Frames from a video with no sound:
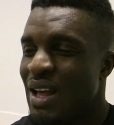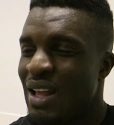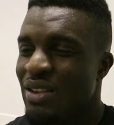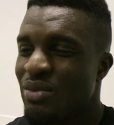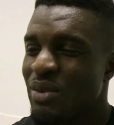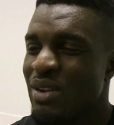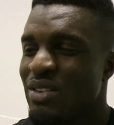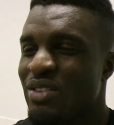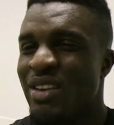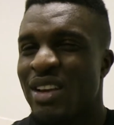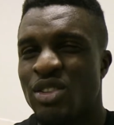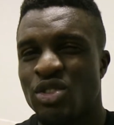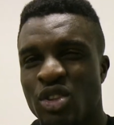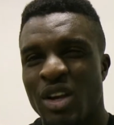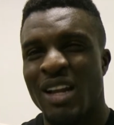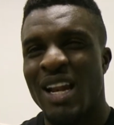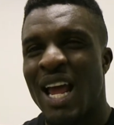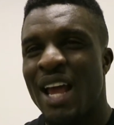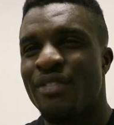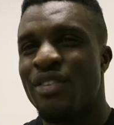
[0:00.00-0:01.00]
I just wanted to
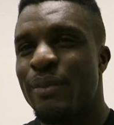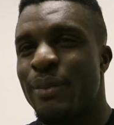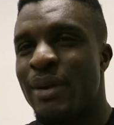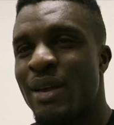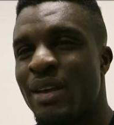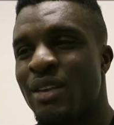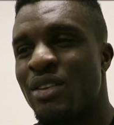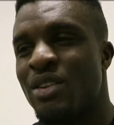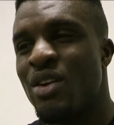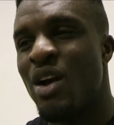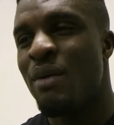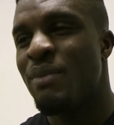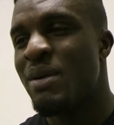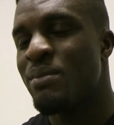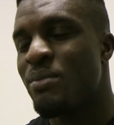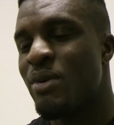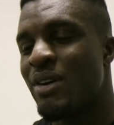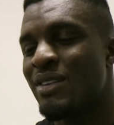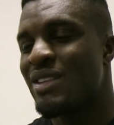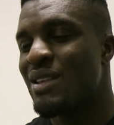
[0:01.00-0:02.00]
enjoy life a bit. You know, I've
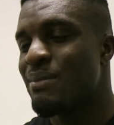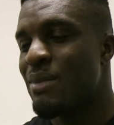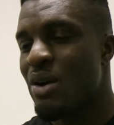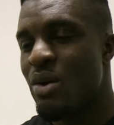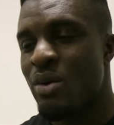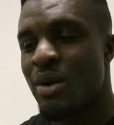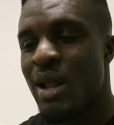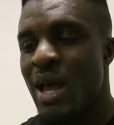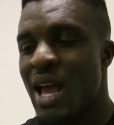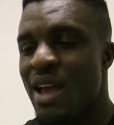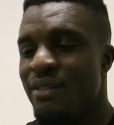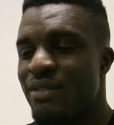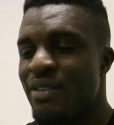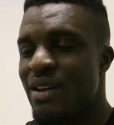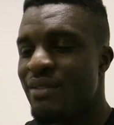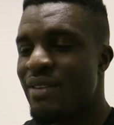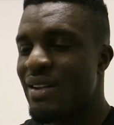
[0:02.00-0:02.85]
been boxing my whole life.